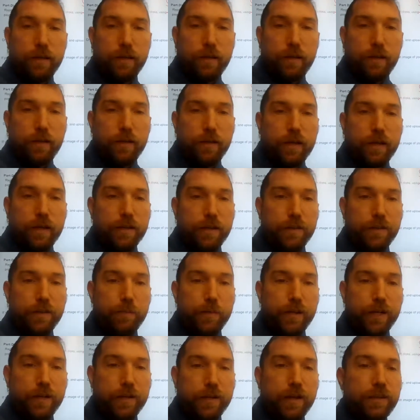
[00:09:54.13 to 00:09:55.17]
And then there'll be
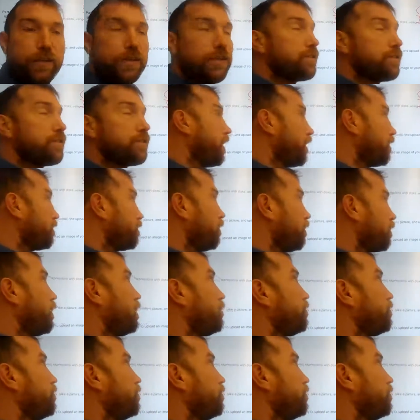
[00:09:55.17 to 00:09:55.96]
another section. I'll have this